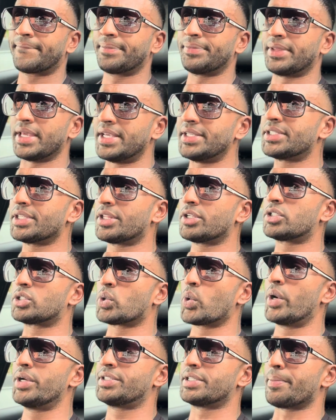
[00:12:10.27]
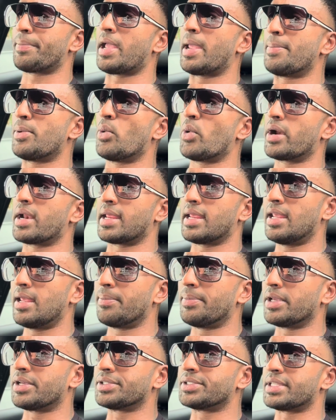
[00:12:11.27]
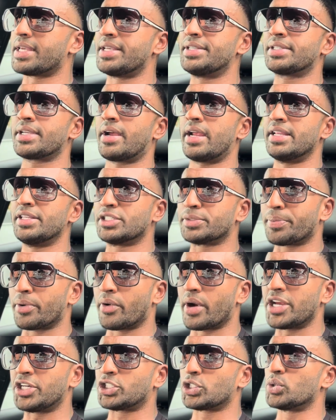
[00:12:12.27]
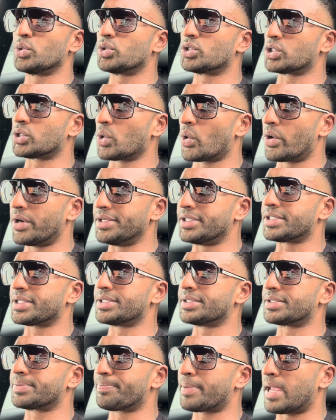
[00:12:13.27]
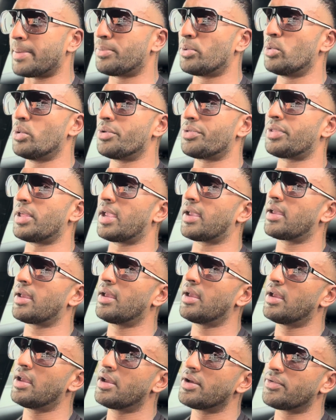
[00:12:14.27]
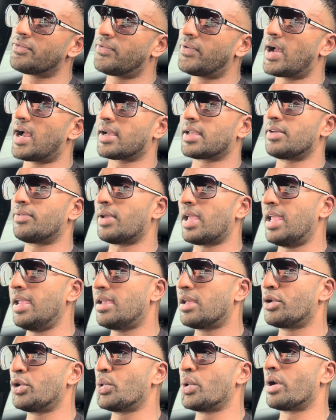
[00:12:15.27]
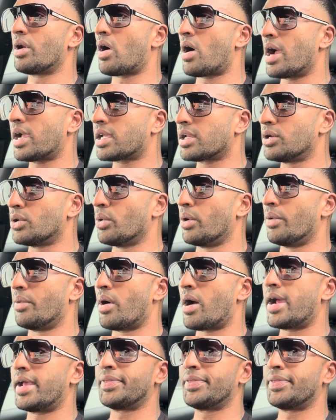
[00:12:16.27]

These are the stories that people want to hear, because these are inspirational stories, because people will think, fuck, if he can do it, I can do it, right?